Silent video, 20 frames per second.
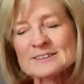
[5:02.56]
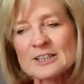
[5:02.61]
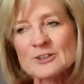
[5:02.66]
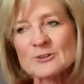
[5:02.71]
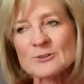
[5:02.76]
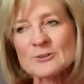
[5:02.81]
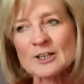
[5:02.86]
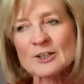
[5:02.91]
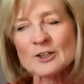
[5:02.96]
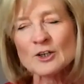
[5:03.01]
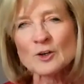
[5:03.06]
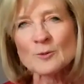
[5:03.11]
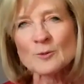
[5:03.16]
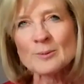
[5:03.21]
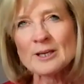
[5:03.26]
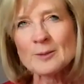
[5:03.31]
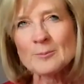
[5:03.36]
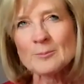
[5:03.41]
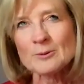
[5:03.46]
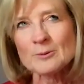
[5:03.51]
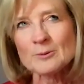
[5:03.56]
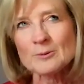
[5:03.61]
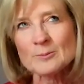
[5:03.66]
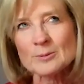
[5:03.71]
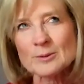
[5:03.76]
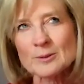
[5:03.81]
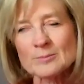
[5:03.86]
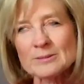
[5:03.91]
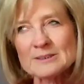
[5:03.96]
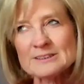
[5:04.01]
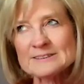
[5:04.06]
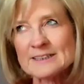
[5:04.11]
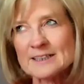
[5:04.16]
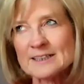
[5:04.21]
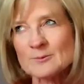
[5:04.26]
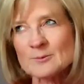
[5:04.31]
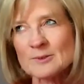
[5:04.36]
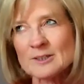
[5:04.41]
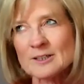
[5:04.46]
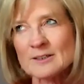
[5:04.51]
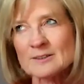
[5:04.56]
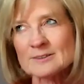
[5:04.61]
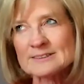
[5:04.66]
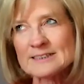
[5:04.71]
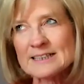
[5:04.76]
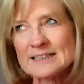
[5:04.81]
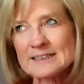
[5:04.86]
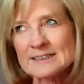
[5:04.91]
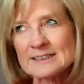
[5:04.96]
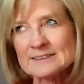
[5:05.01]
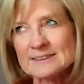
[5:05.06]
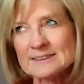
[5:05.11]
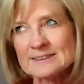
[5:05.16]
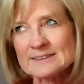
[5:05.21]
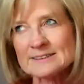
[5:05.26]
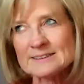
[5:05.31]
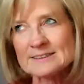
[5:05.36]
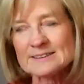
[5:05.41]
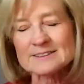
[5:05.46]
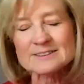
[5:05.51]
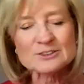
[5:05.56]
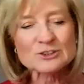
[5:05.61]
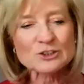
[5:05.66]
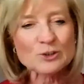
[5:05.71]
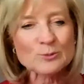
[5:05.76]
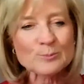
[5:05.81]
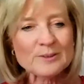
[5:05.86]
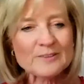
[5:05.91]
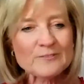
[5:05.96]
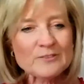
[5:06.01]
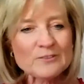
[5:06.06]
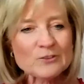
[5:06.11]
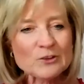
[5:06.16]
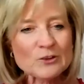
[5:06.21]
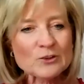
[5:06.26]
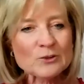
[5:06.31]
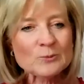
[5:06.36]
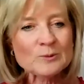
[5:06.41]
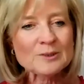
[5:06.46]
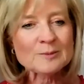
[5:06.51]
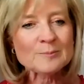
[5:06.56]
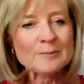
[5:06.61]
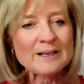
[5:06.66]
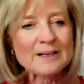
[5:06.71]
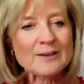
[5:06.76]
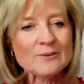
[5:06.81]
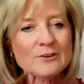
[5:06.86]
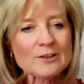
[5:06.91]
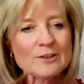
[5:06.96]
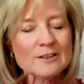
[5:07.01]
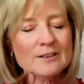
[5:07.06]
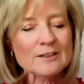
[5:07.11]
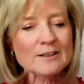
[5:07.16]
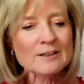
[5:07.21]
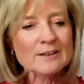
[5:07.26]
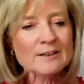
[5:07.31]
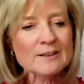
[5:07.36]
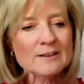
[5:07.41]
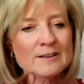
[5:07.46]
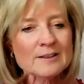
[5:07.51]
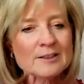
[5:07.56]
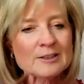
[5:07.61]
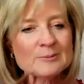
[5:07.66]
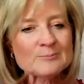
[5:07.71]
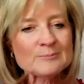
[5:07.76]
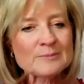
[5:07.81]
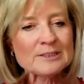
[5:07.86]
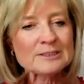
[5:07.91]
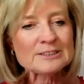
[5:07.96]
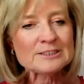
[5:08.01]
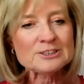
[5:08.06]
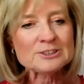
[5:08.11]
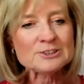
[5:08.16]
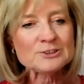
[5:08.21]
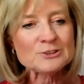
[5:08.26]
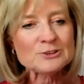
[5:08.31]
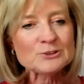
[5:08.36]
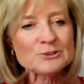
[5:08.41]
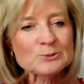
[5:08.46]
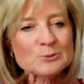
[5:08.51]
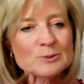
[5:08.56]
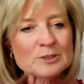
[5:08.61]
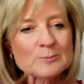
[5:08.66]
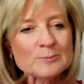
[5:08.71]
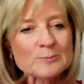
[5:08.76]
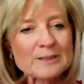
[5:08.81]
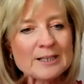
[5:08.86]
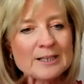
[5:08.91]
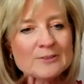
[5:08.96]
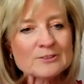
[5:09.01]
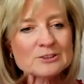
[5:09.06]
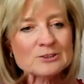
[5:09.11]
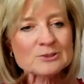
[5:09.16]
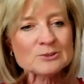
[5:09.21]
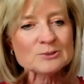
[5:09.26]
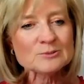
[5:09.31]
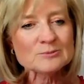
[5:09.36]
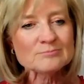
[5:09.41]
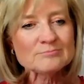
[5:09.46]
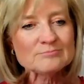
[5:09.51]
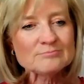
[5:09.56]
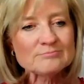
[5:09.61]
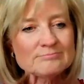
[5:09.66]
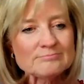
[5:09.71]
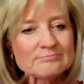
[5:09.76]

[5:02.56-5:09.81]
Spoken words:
So a lot of people probably say, well, snacking is easy to stop if you've got the willpower. Did you use willpower at all?